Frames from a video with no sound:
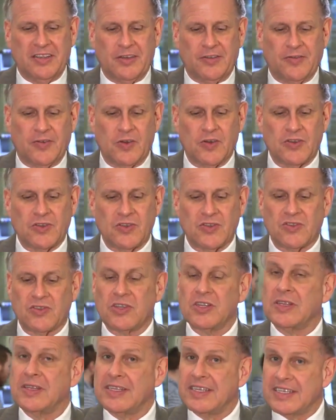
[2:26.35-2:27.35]
The first is
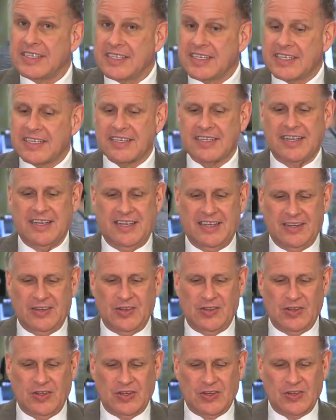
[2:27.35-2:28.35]
to listen
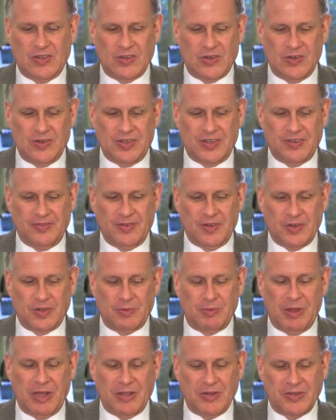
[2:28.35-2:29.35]
to the concerns of
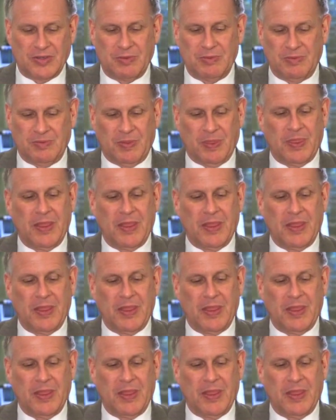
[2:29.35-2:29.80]
your spouse.